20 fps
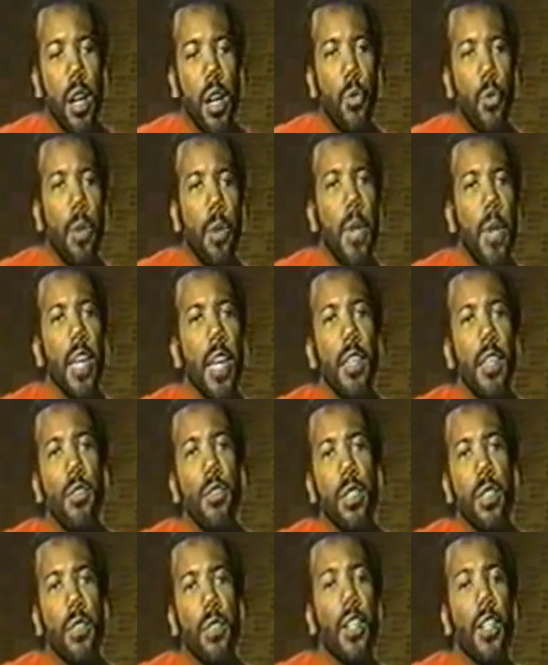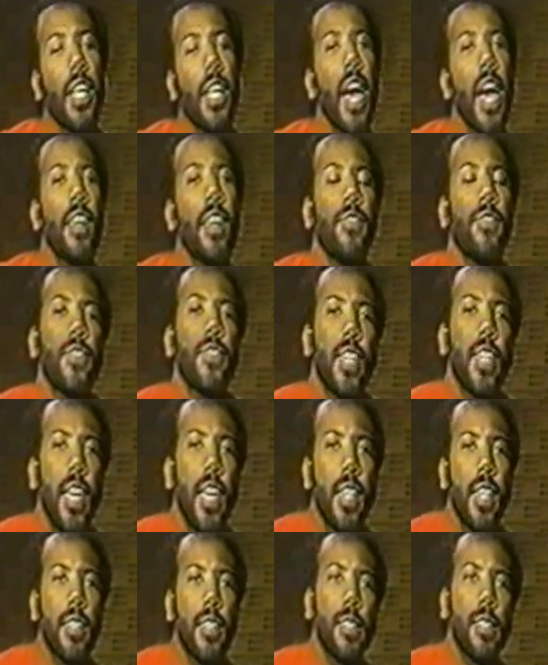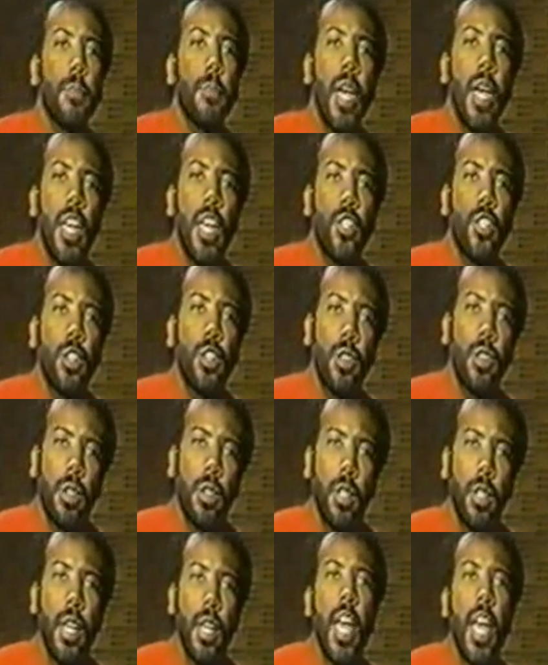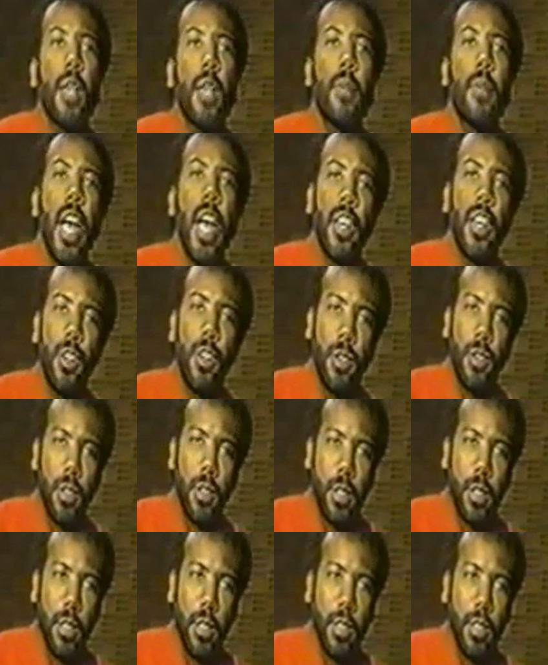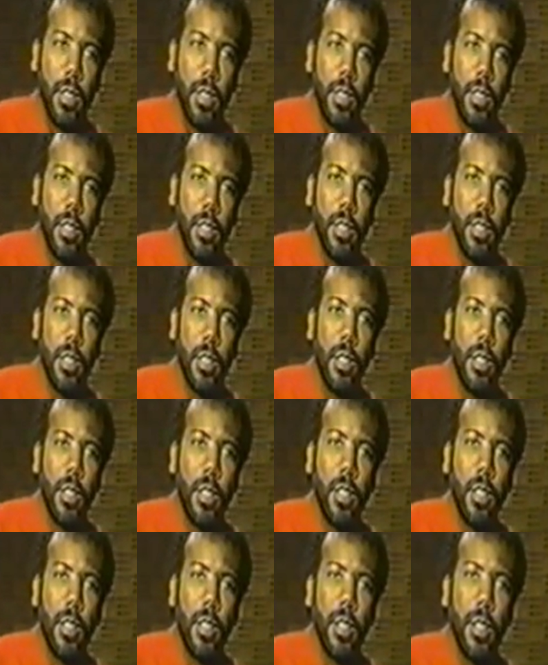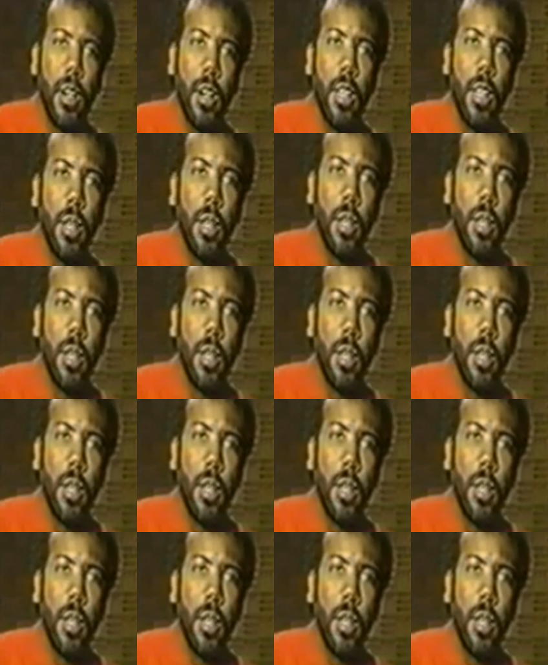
we make use of a lot of tenths, major and minor, on the